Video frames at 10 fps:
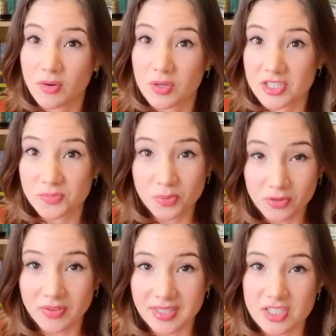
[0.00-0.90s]
which is
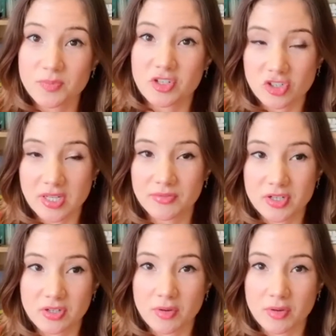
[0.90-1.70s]
perfect, especially if you're